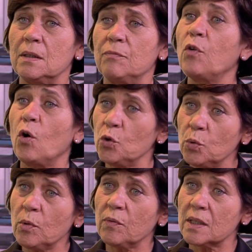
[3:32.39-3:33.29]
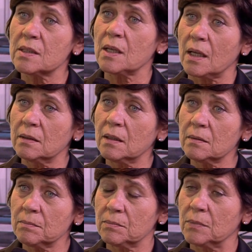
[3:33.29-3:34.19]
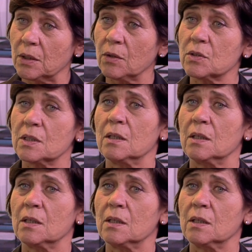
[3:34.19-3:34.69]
The volume of the center, because